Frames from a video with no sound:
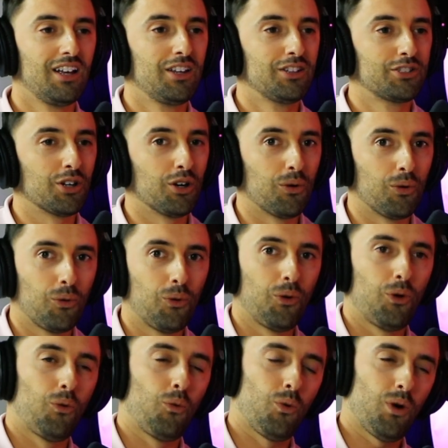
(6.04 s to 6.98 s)
So,
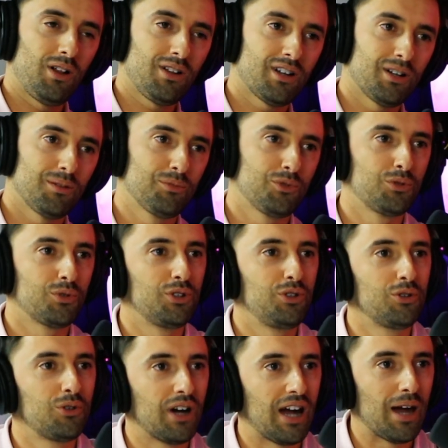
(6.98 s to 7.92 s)
welcome to a
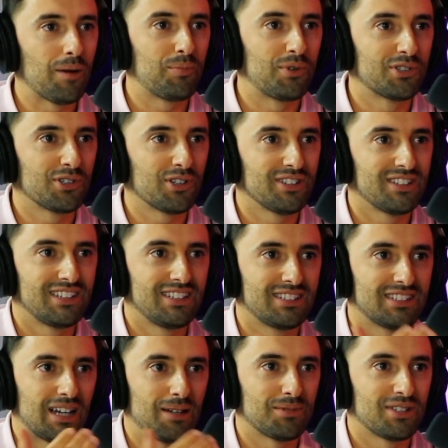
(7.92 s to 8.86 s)
new episode,
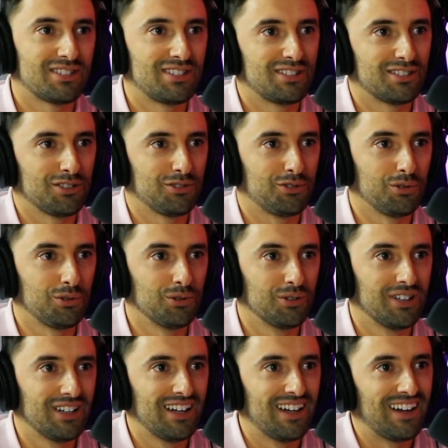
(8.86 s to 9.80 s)
this time the season
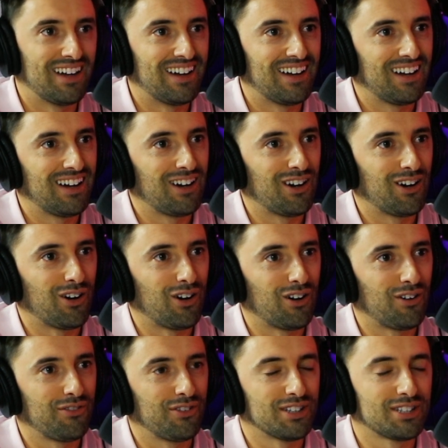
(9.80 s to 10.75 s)
2
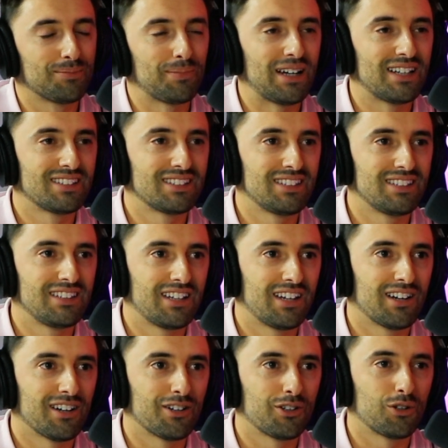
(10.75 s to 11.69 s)
of Smiles in the
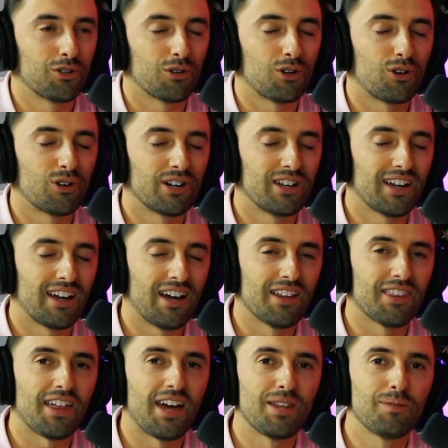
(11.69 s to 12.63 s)
Air, your oral
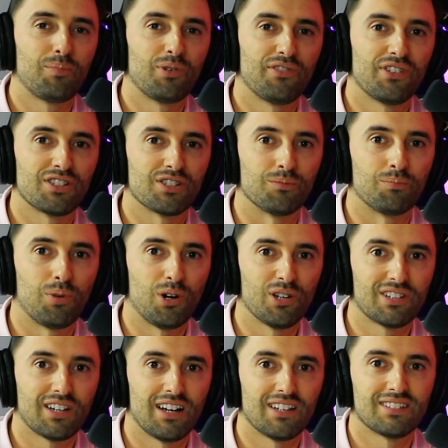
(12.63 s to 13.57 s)
health and prevention
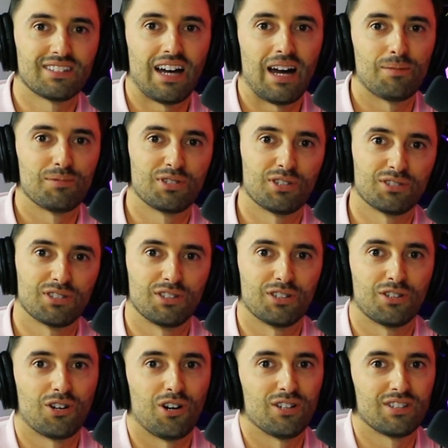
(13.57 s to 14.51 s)
podcast. I'm Celso da
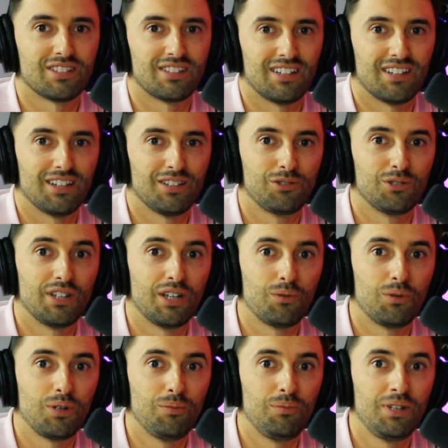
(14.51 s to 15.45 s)
Costa, and today
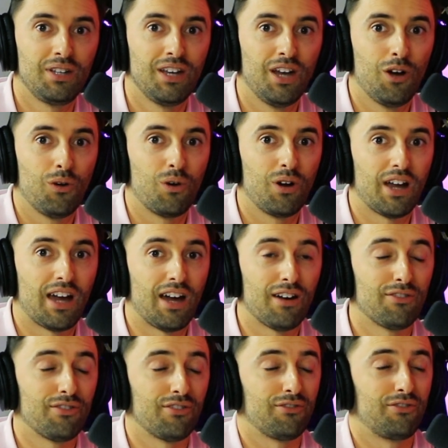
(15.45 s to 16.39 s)
with me we
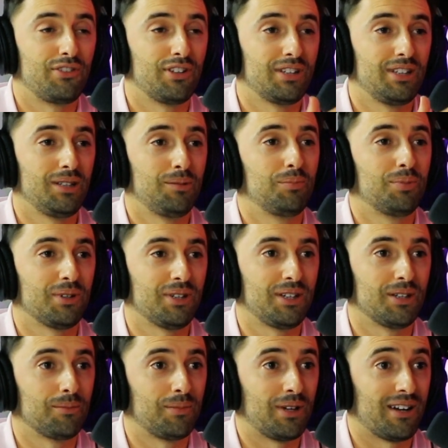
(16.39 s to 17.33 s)
have Philippe
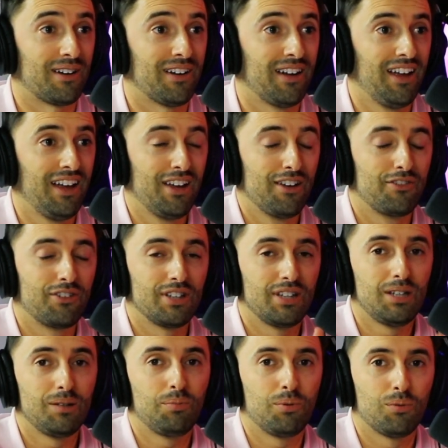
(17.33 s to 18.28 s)
Gilmer.
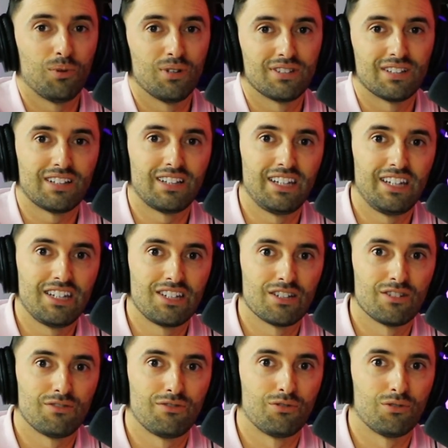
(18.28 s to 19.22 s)
Philippe was a
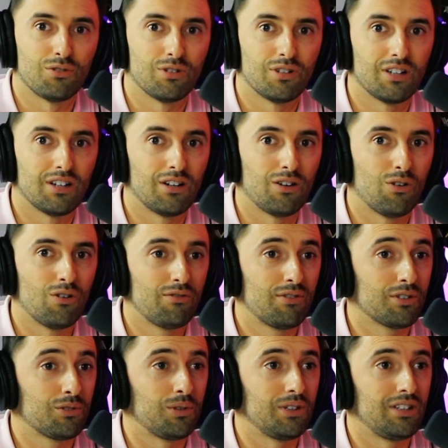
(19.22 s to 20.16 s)
clinician for
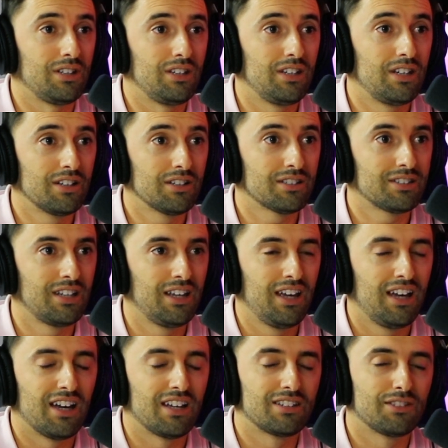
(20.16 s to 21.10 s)
over 20 years
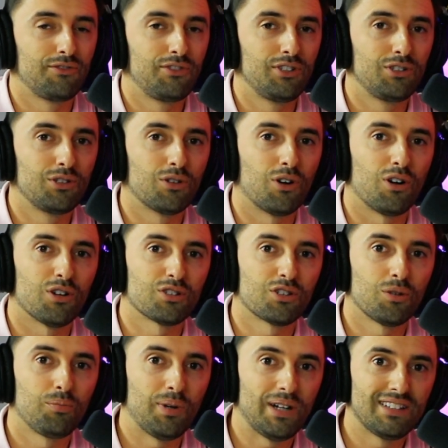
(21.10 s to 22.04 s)
as a
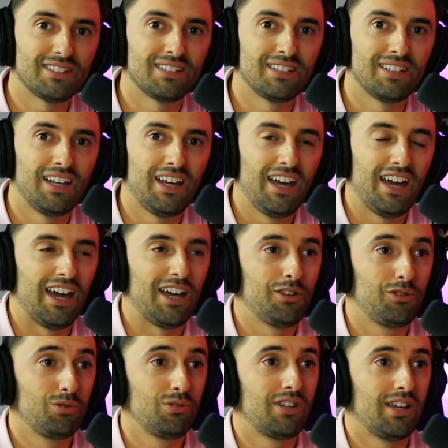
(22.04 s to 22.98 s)
physio-osteopath,
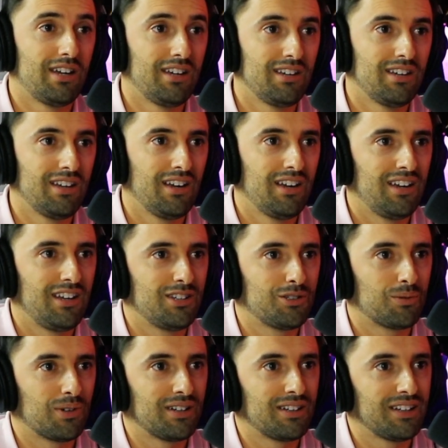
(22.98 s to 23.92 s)
and today
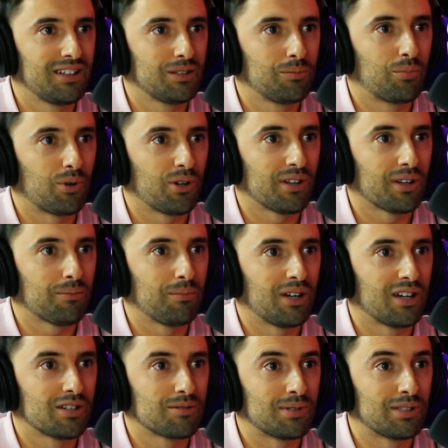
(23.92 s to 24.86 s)
is running the product
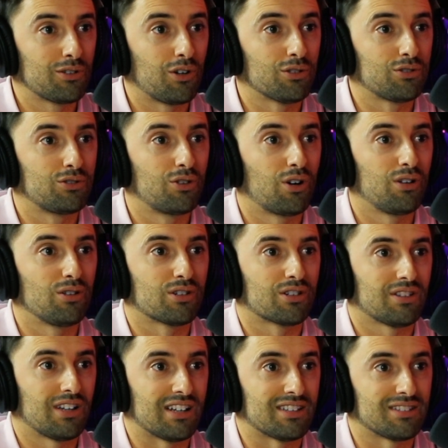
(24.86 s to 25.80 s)
management of Dollar
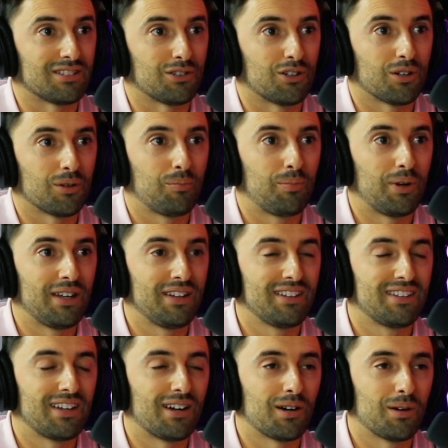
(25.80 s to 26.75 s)
Clast, our pain
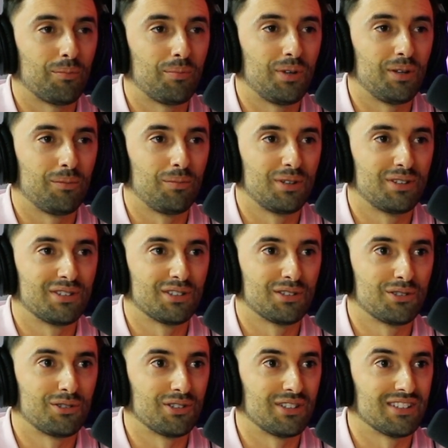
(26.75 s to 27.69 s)
therapy
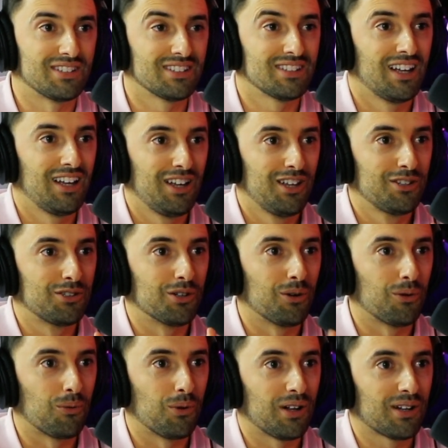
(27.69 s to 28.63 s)
business unit.
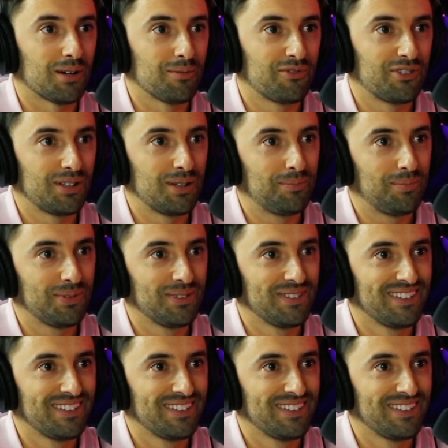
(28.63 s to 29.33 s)
So, welcome, Philippe.